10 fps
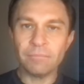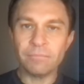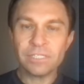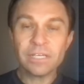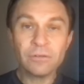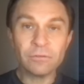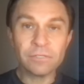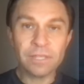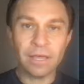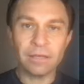
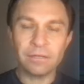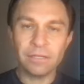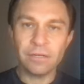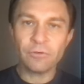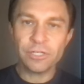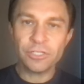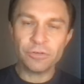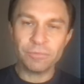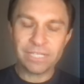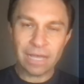signals that increase
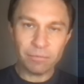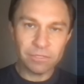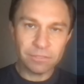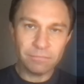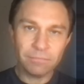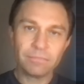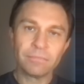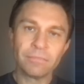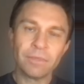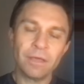your metabolism
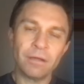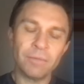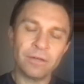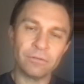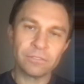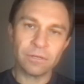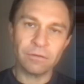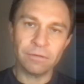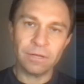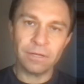and
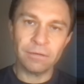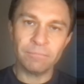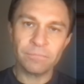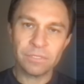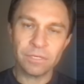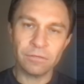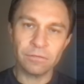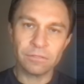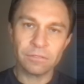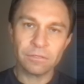also
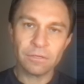signals,